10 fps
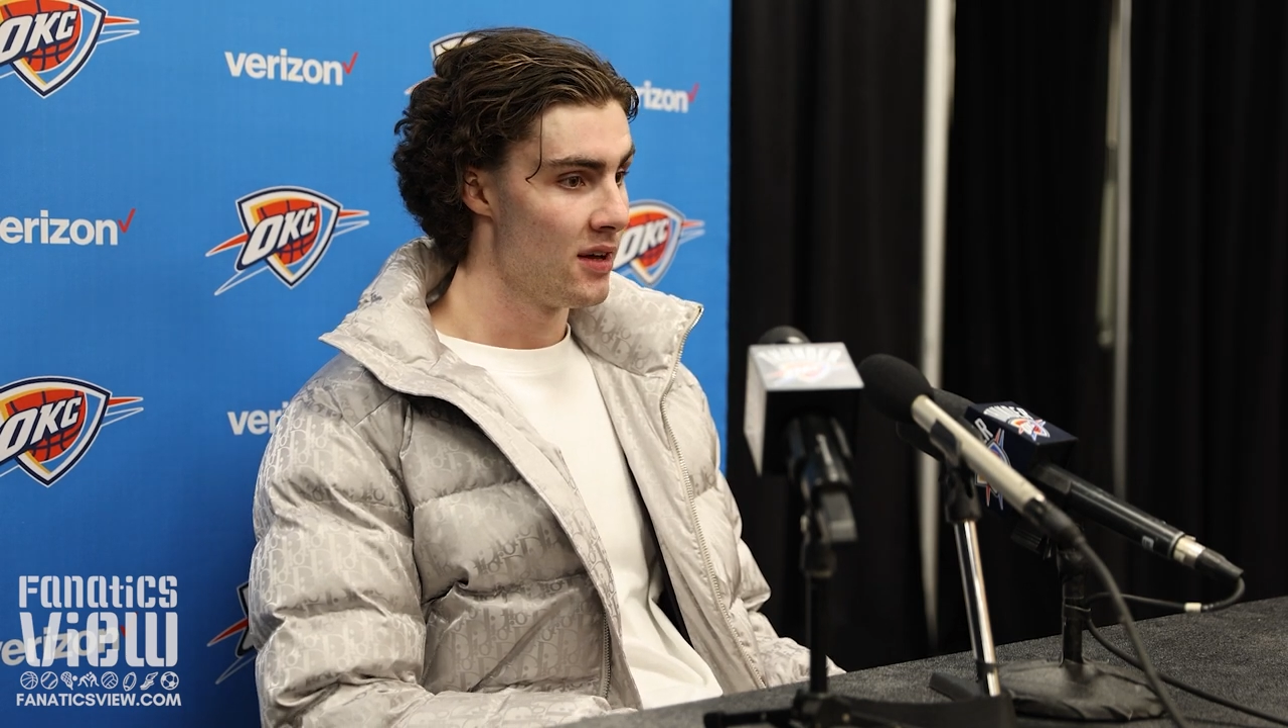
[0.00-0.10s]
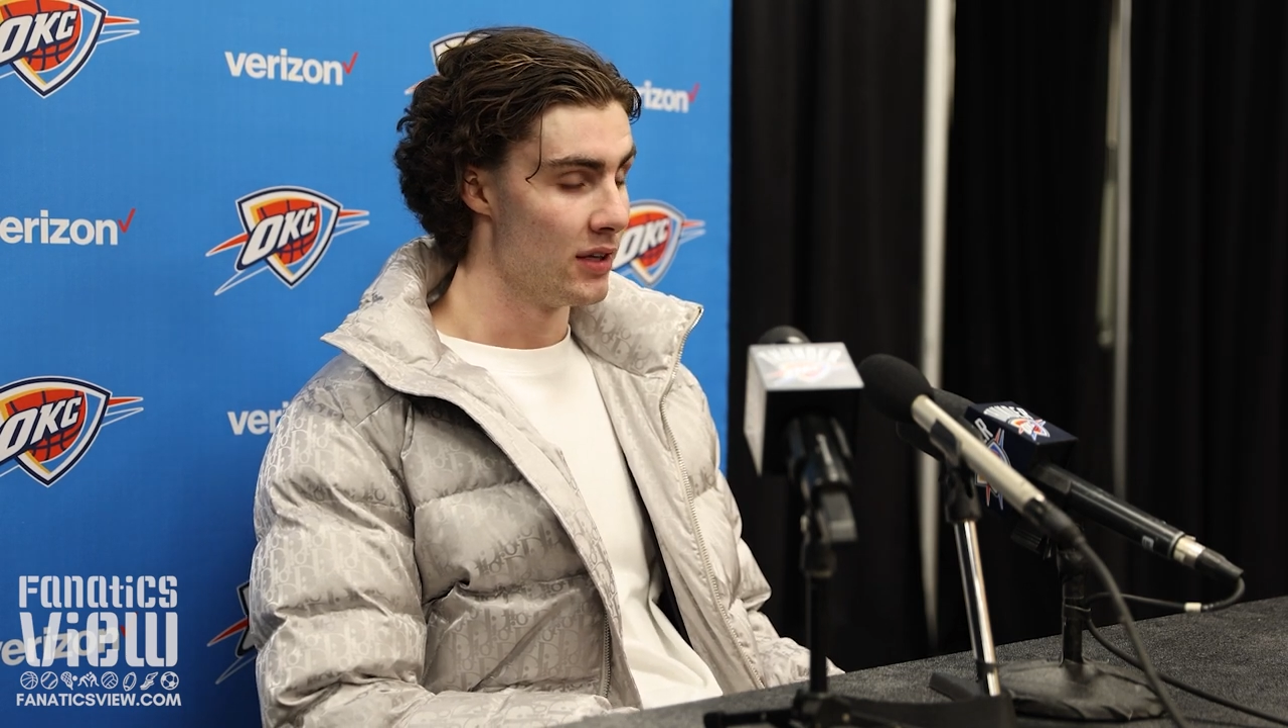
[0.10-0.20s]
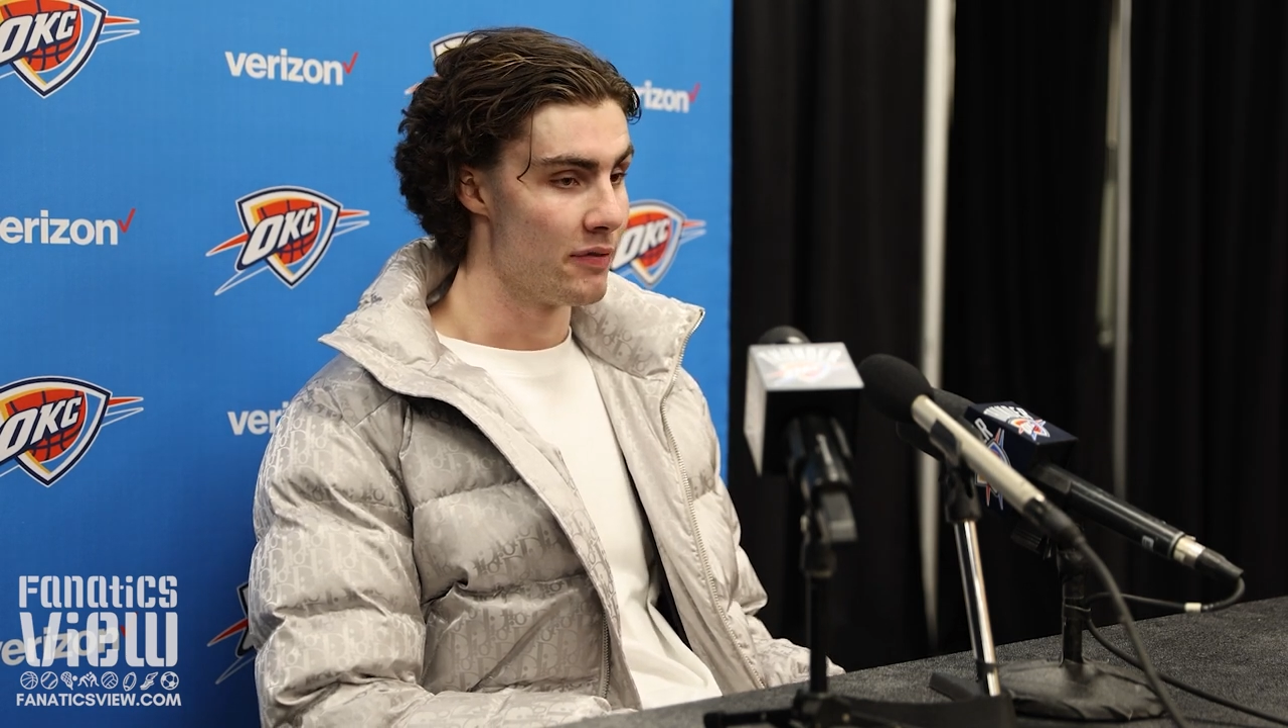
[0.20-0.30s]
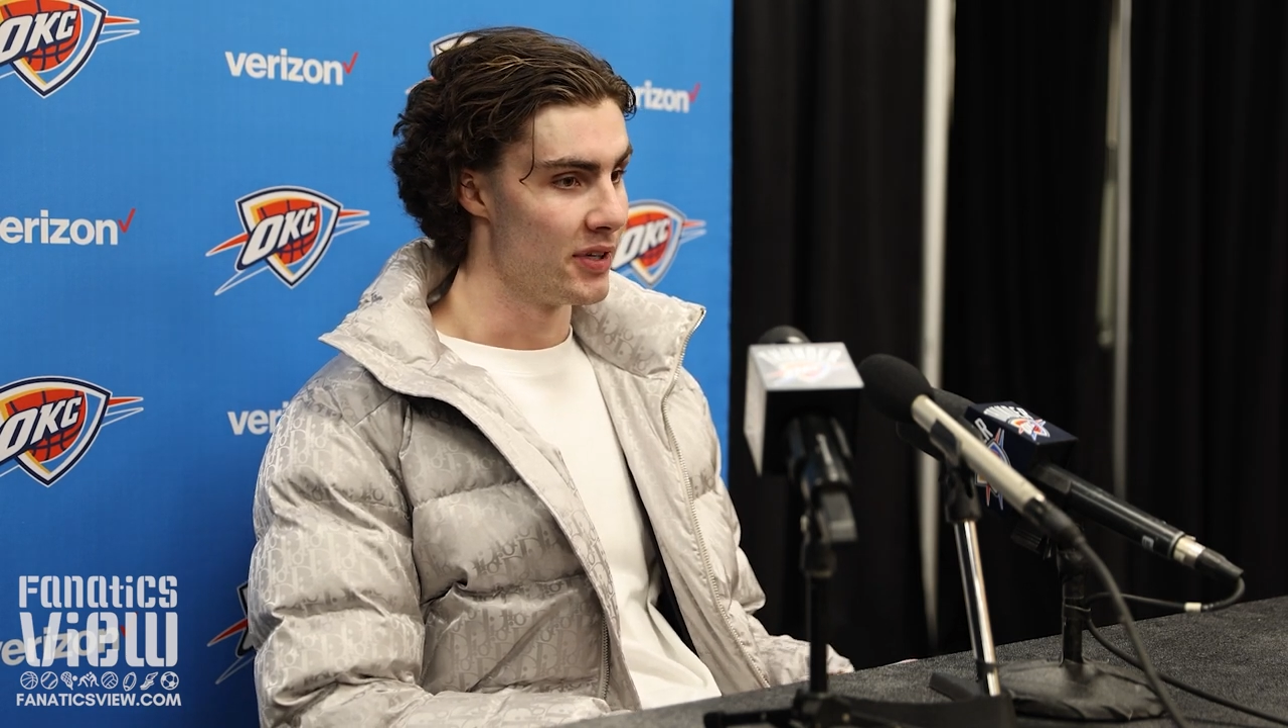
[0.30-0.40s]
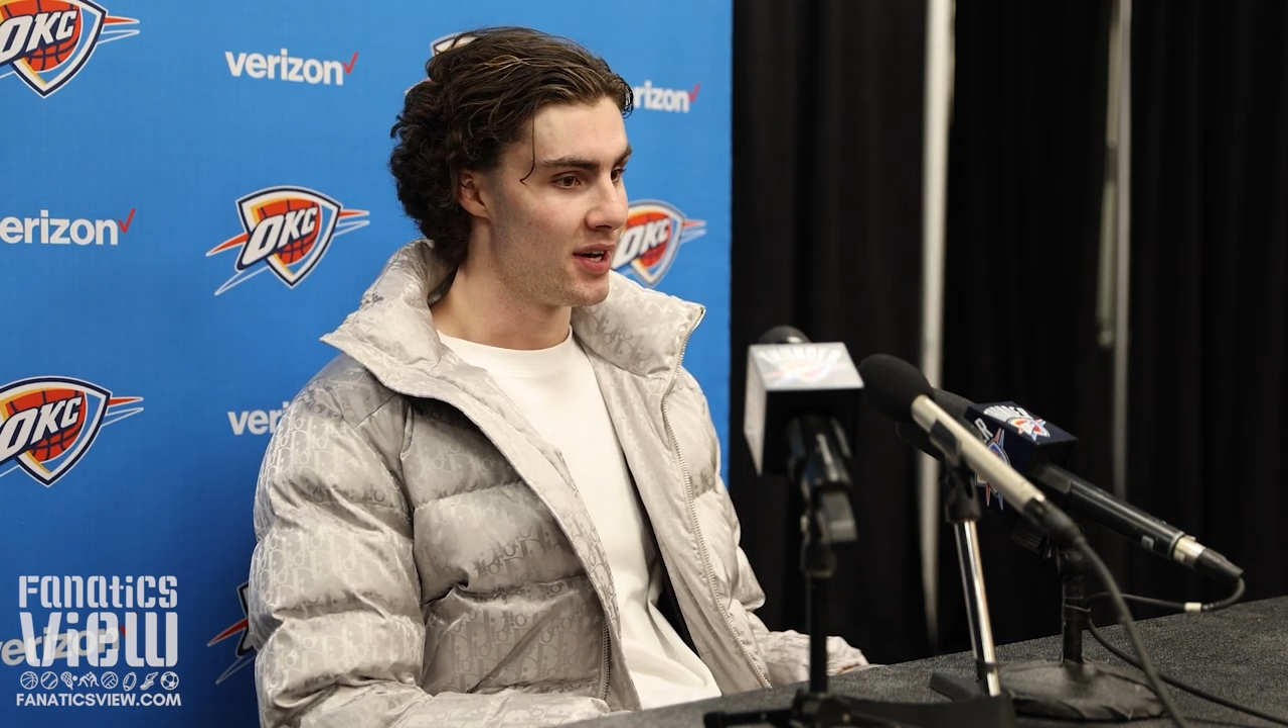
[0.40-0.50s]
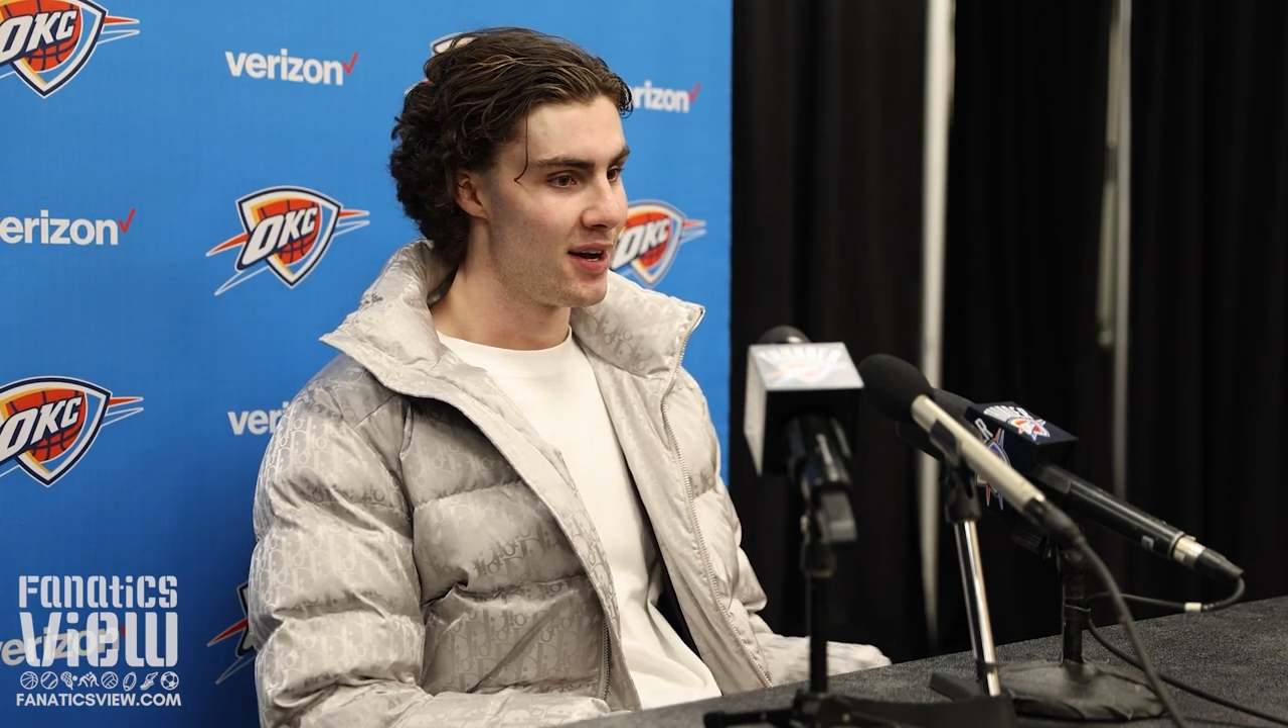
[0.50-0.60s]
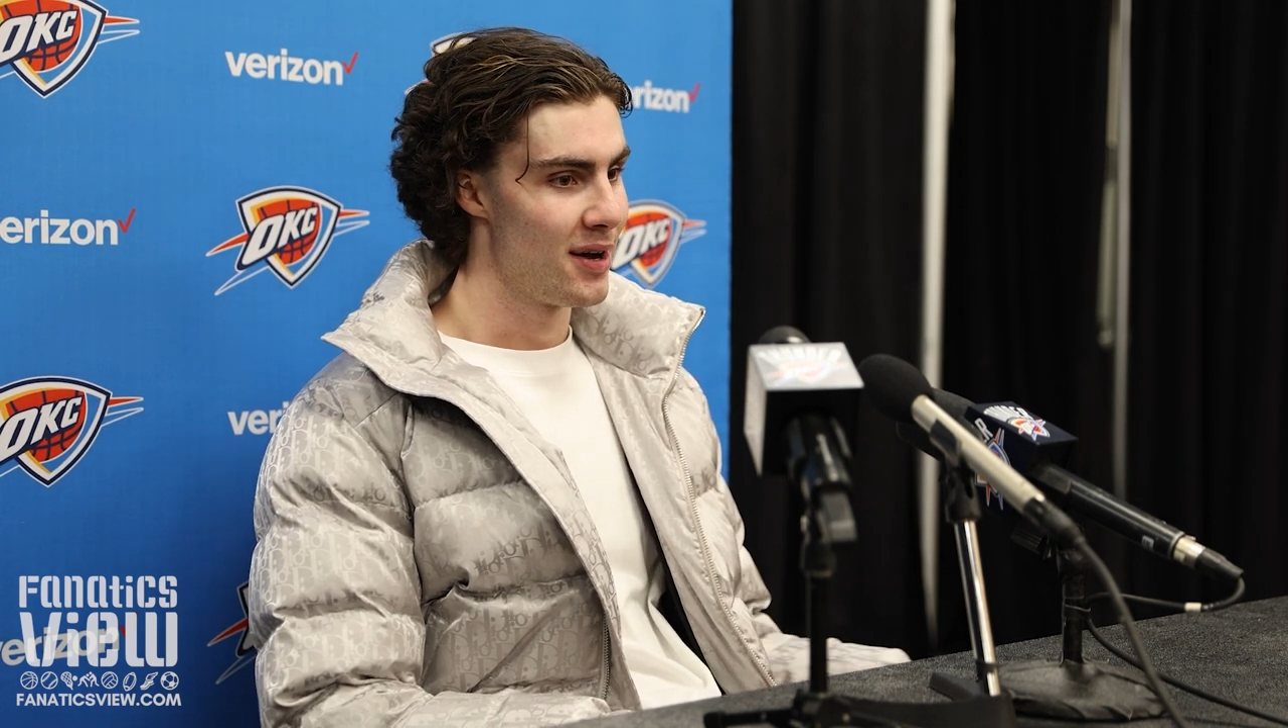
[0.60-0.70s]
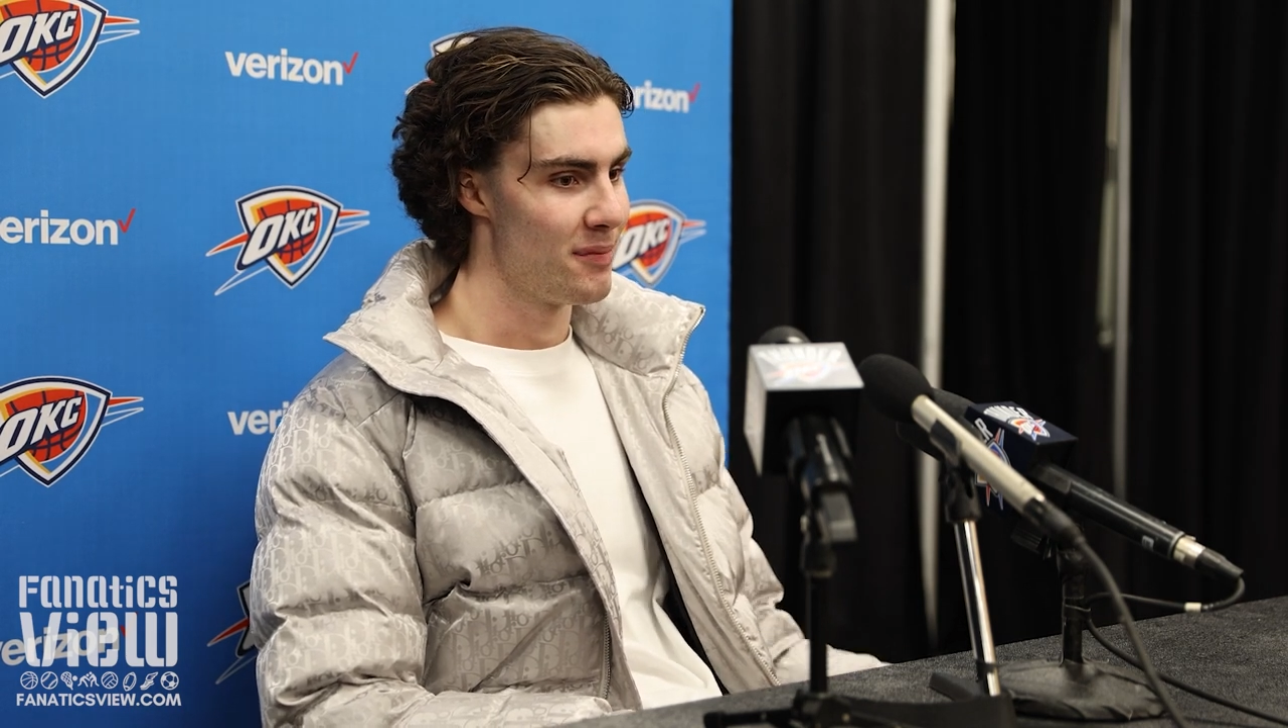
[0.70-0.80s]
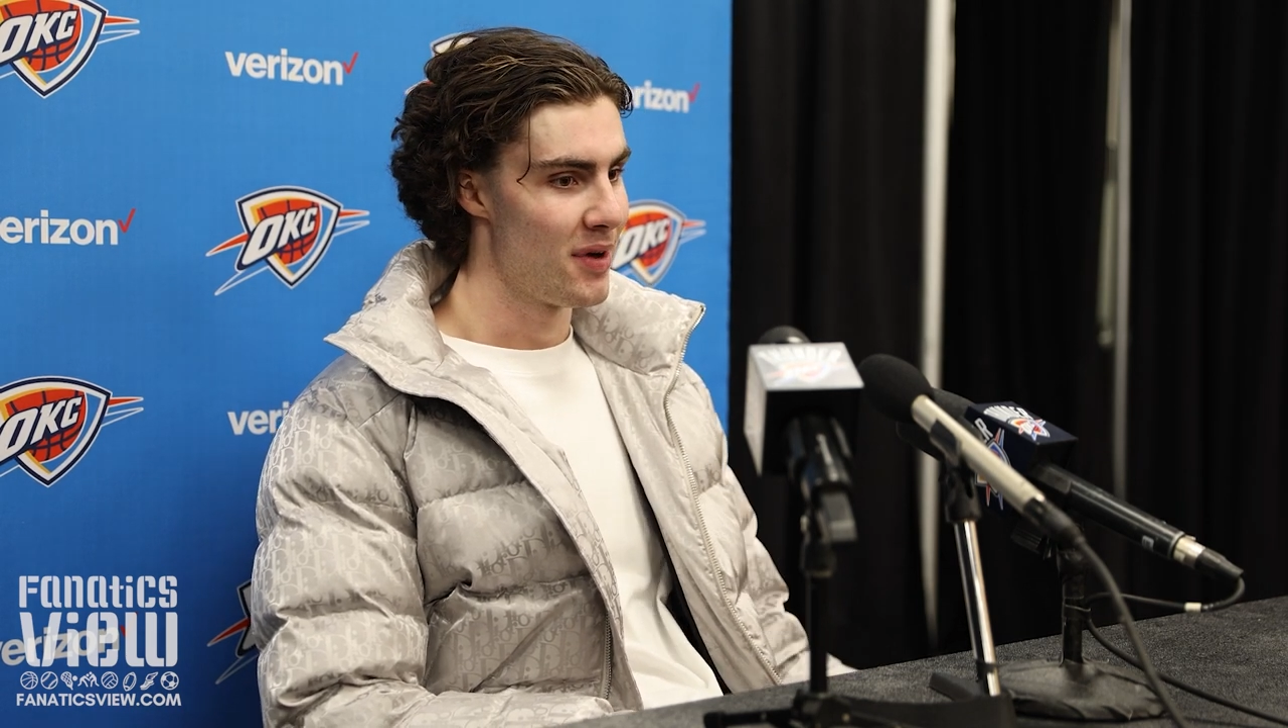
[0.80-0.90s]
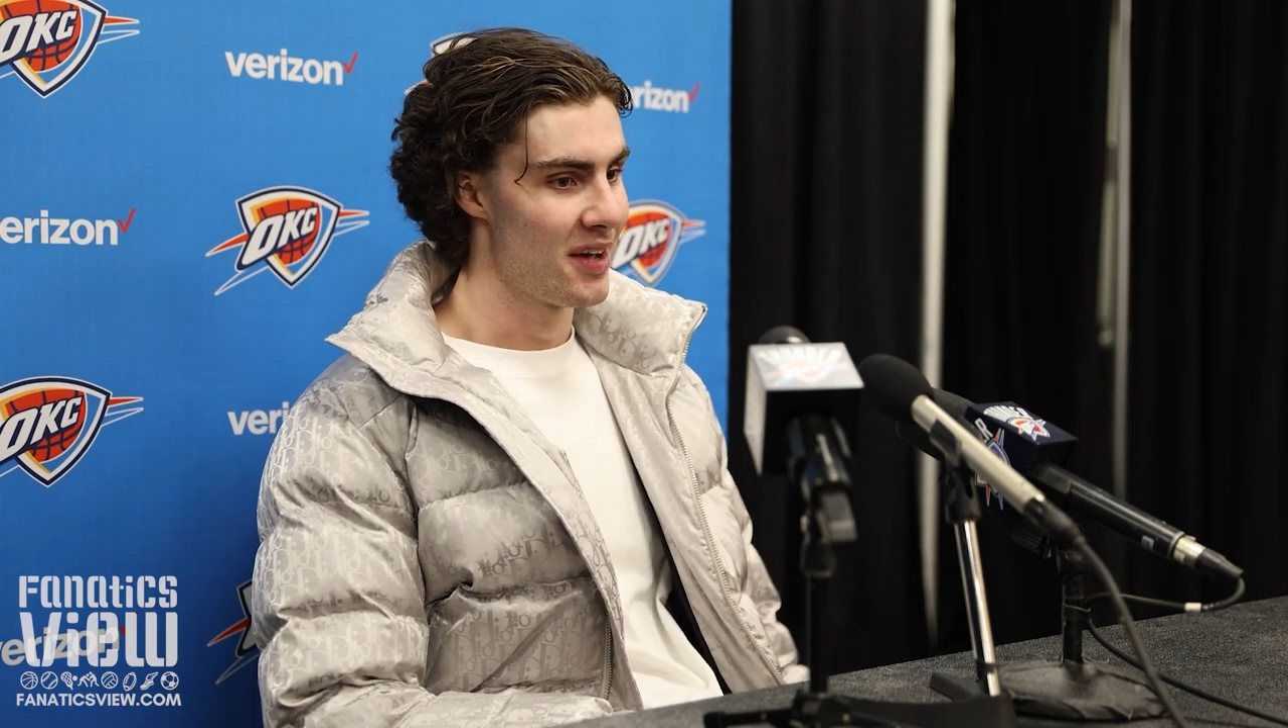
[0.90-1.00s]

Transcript: Love it. Um,